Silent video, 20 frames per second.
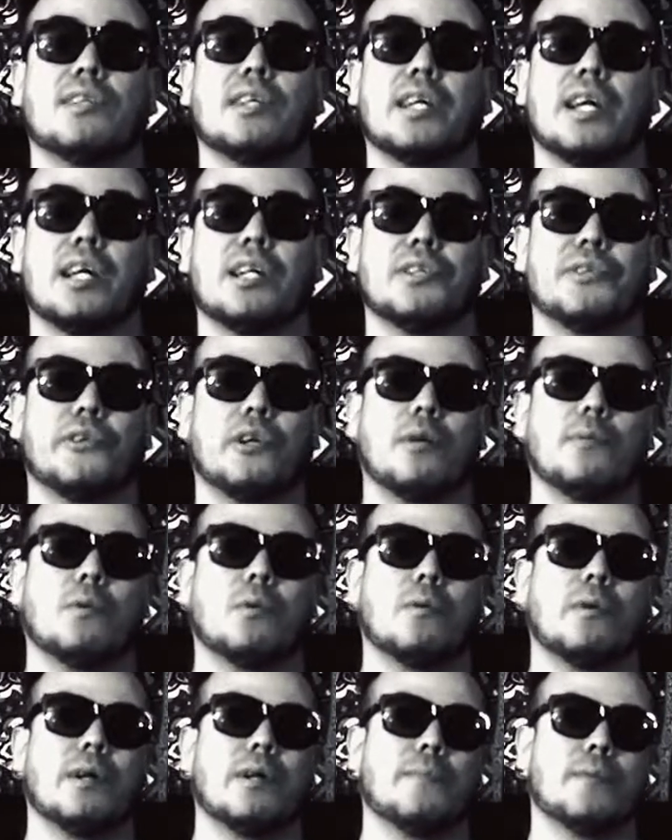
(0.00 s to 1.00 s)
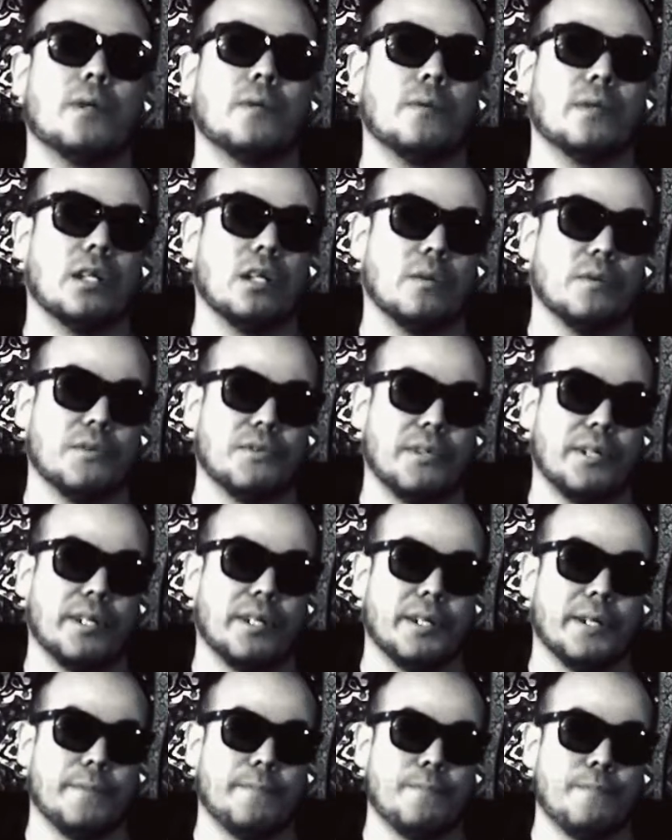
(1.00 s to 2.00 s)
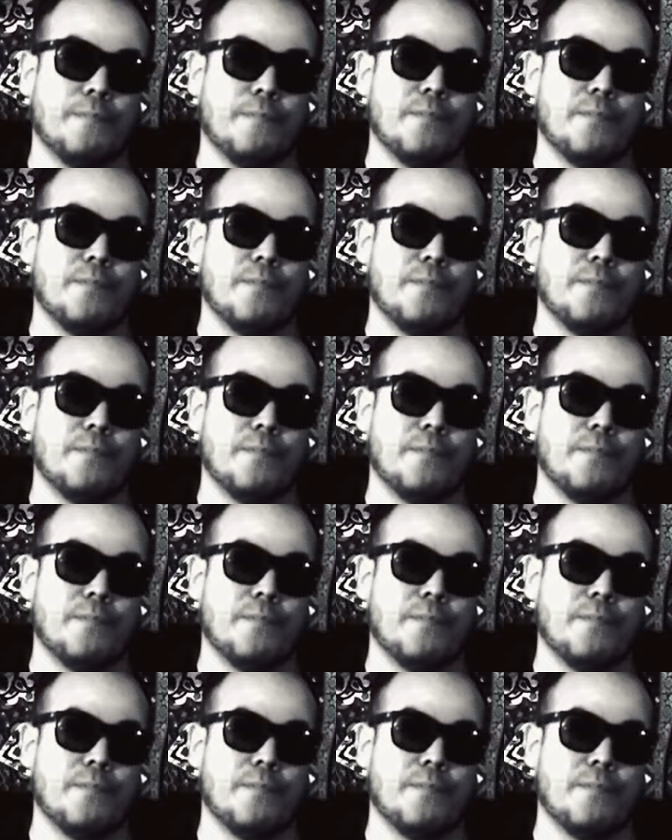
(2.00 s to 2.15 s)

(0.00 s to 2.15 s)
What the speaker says: and I got in trouble quite a bit when I was younger.